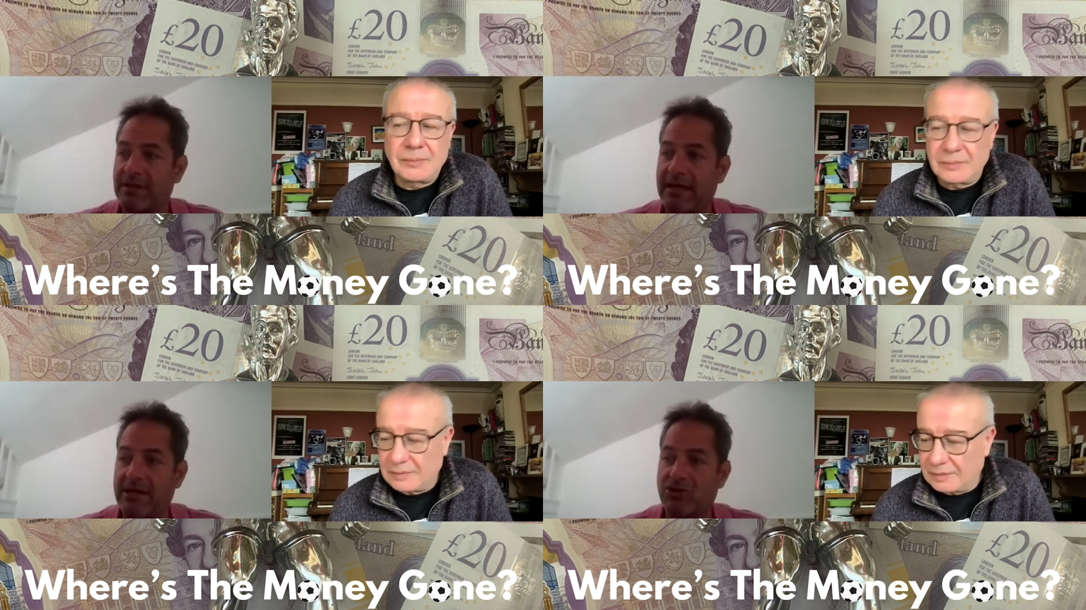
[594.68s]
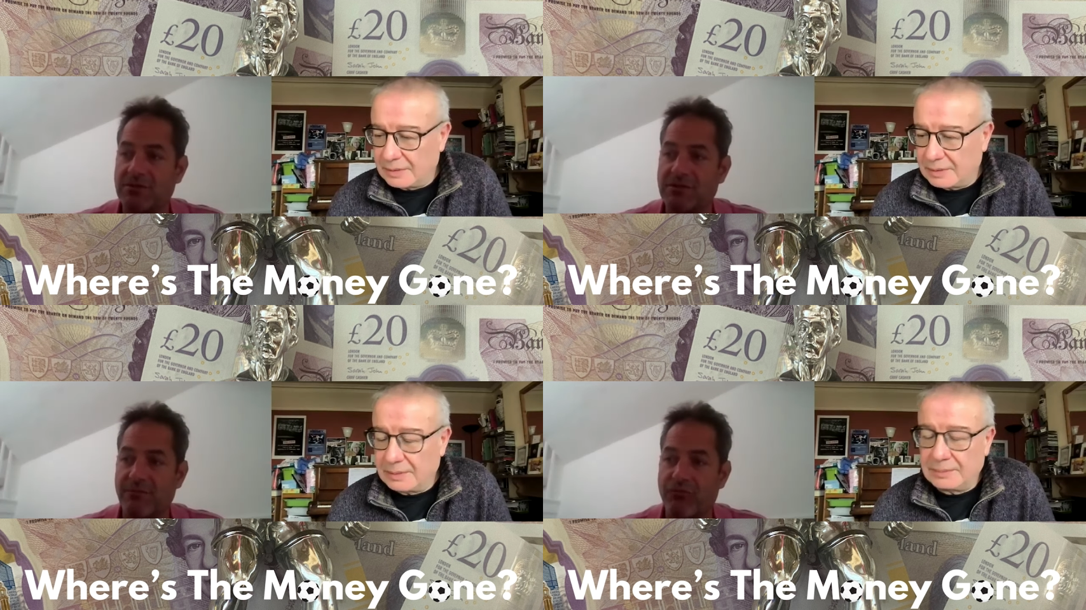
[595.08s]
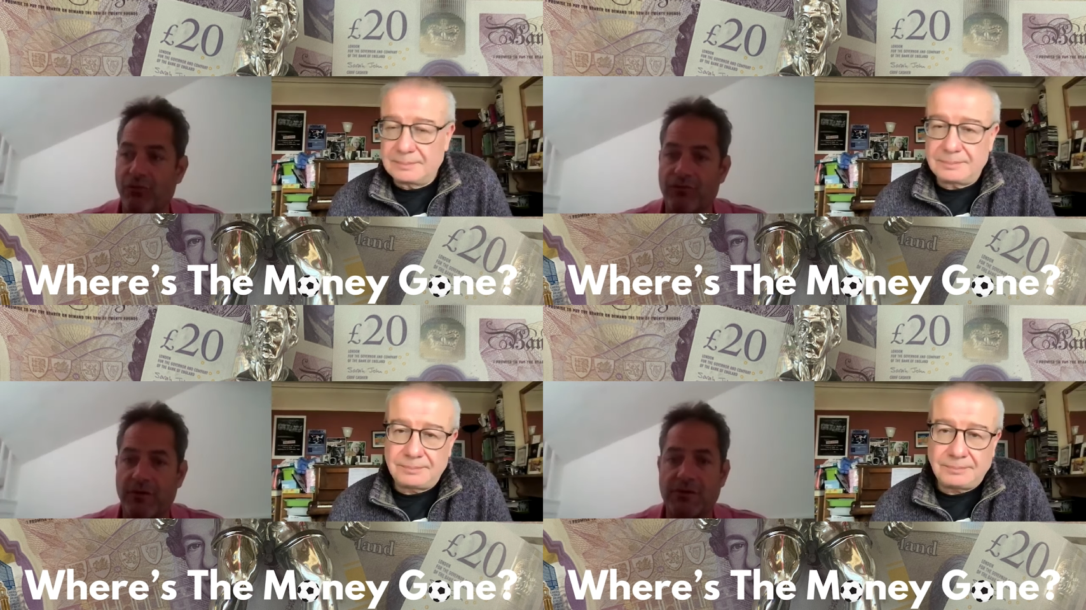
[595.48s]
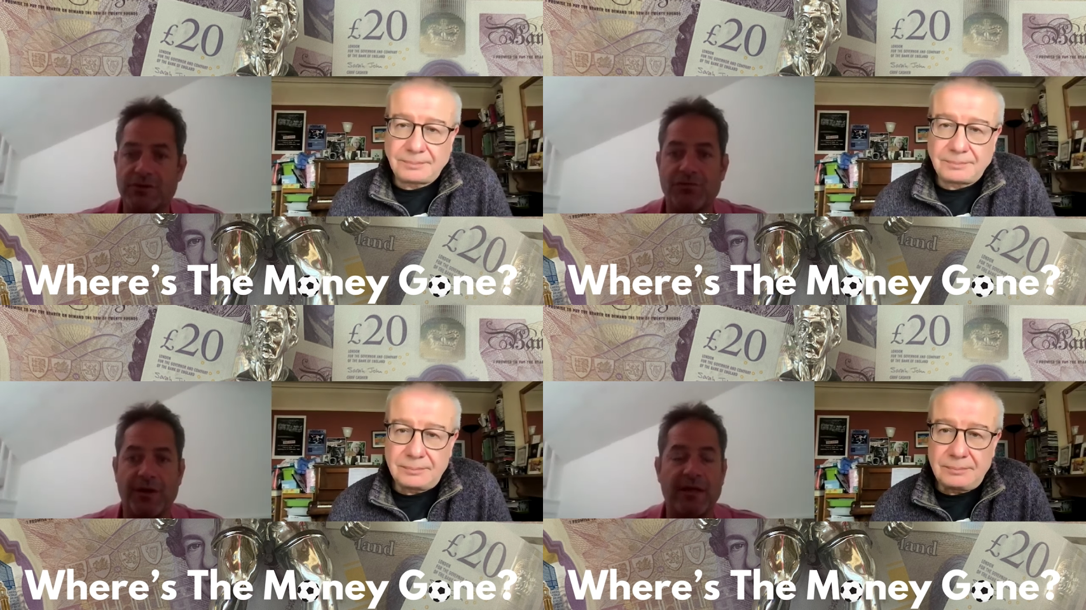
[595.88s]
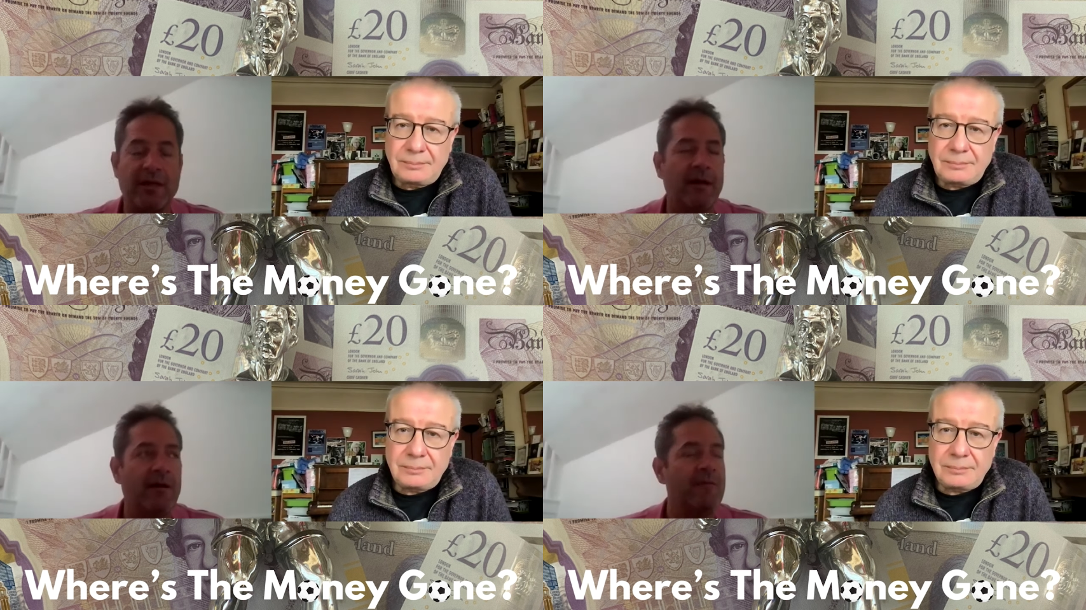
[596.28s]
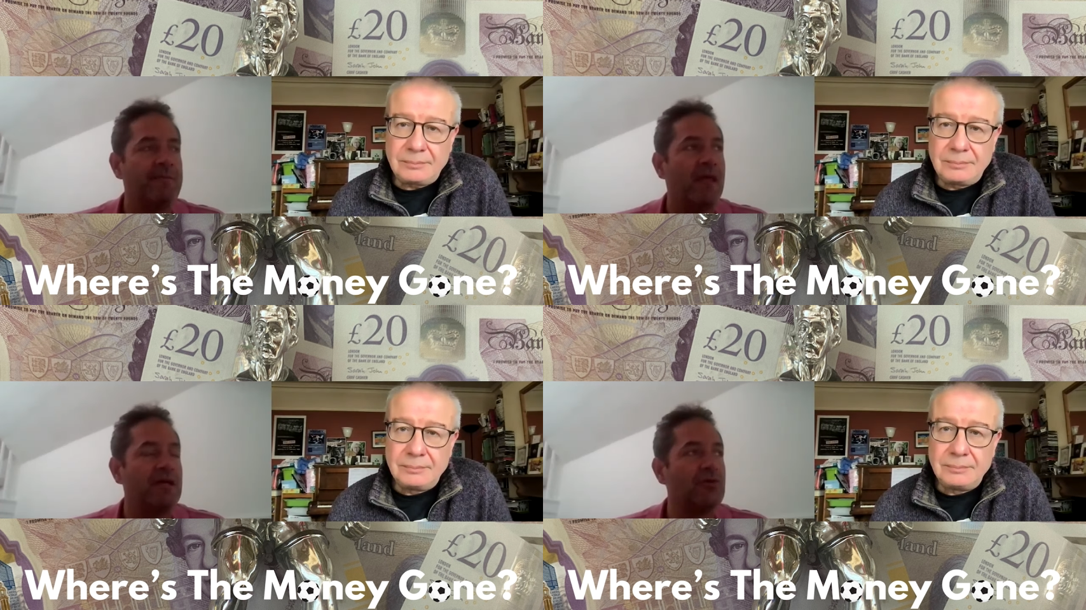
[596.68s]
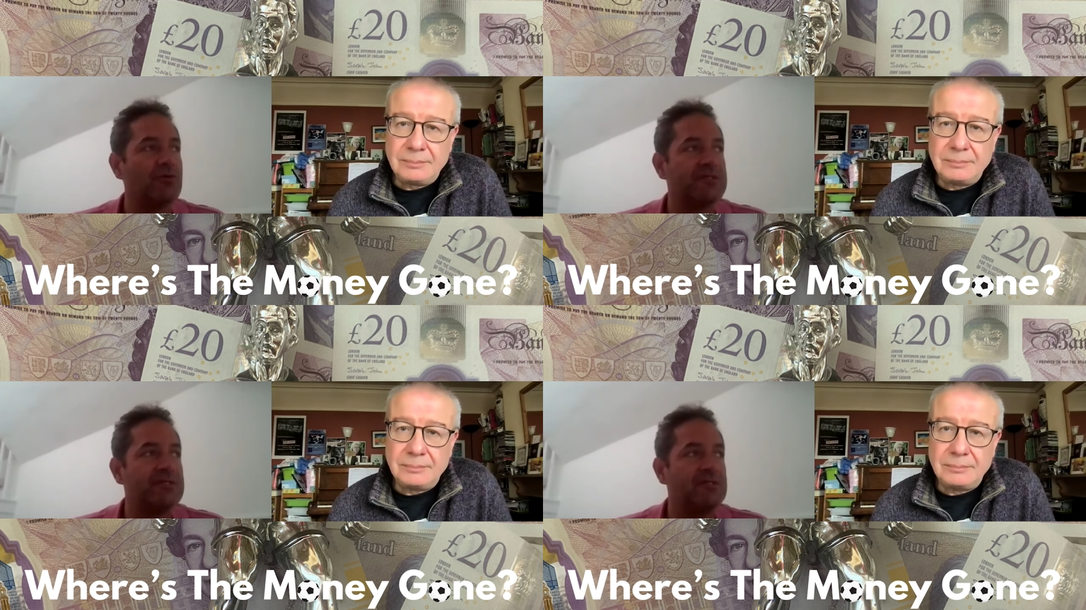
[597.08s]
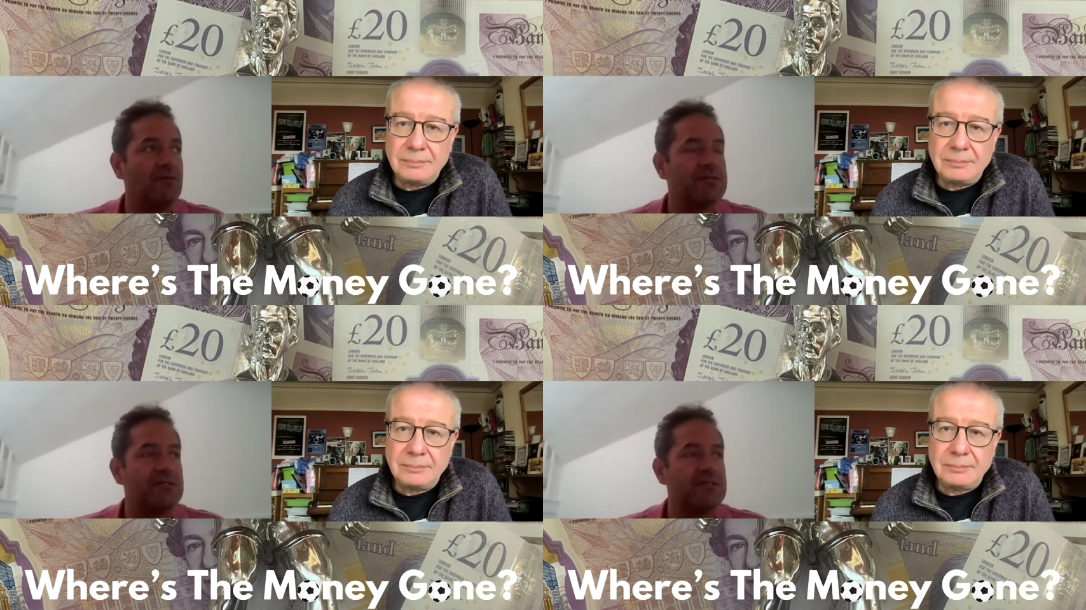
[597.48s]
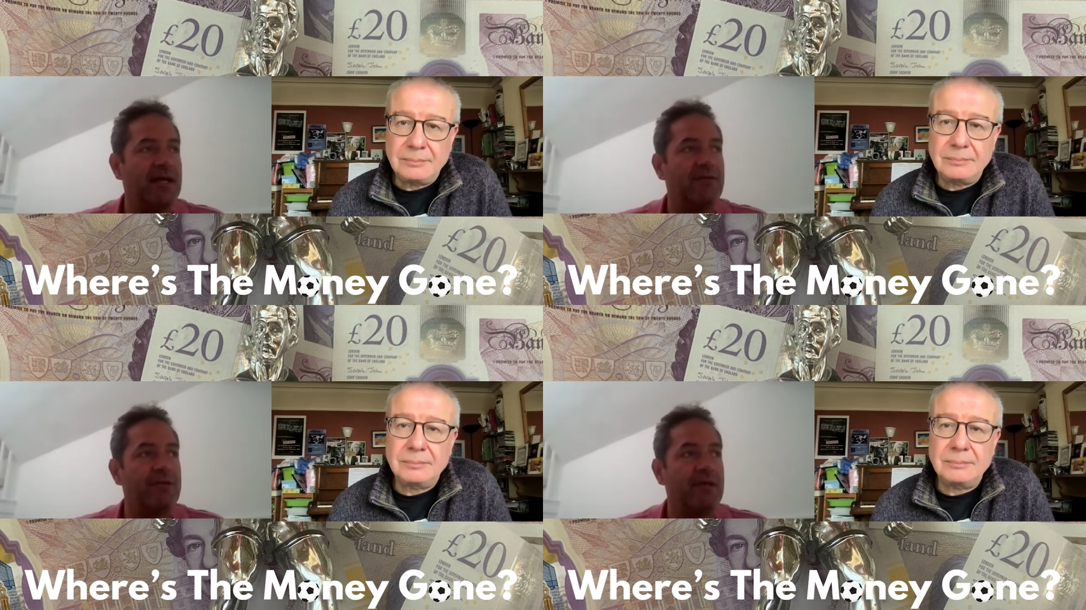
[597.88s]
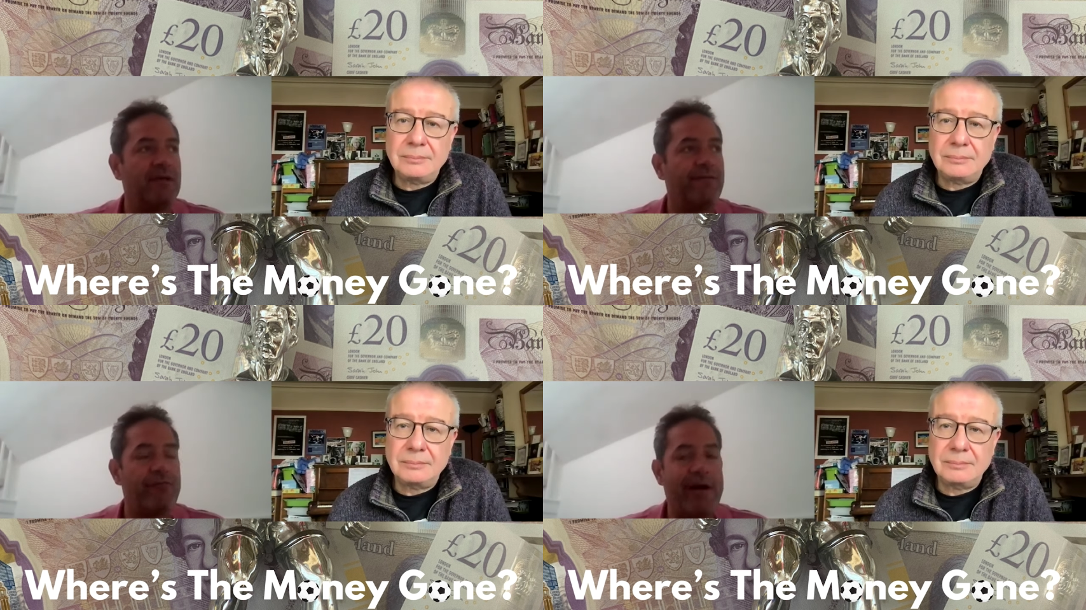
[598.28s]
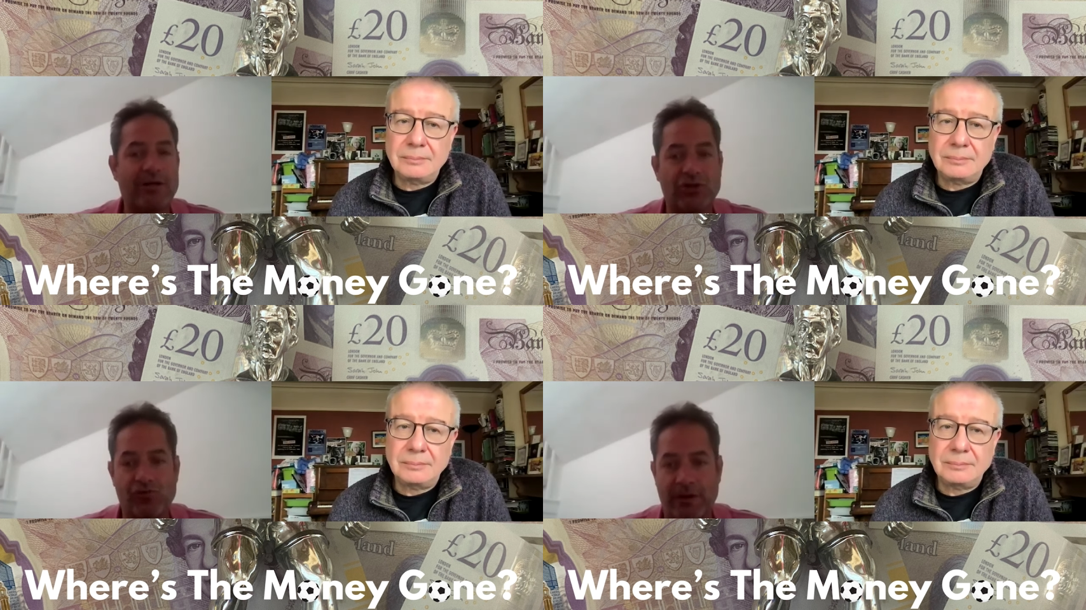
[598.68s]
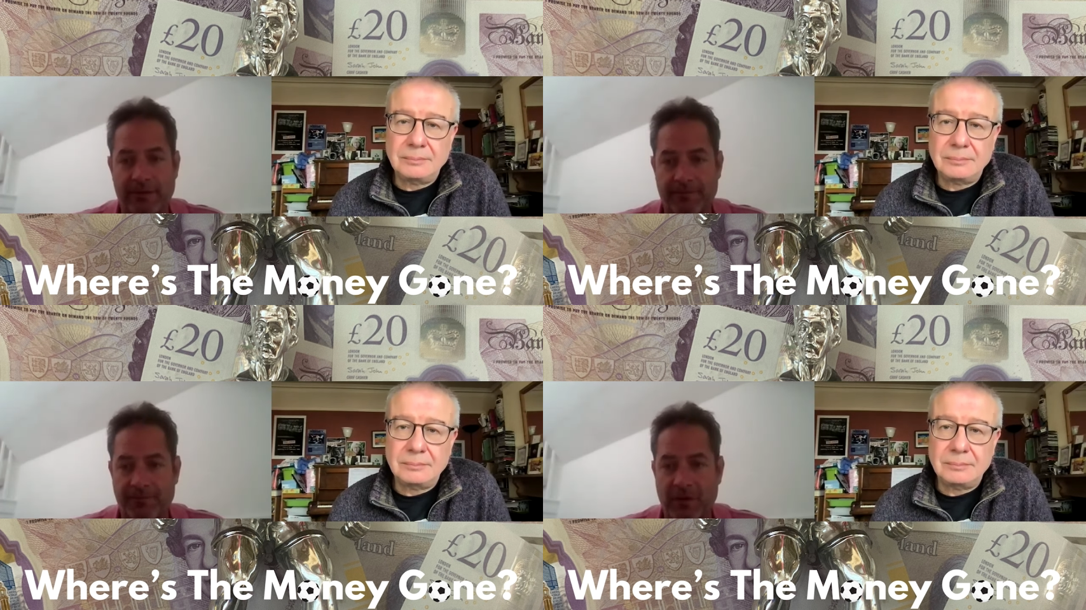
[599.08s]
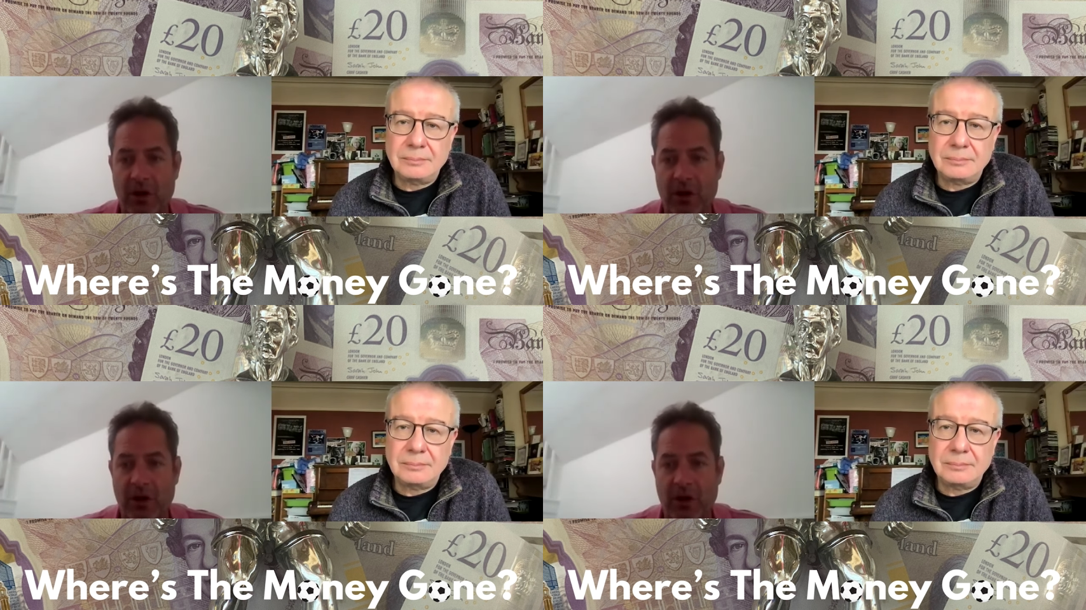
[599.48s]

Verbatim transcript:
Speaker 1: implications for the broader industry, is you're you're seeing the fracturing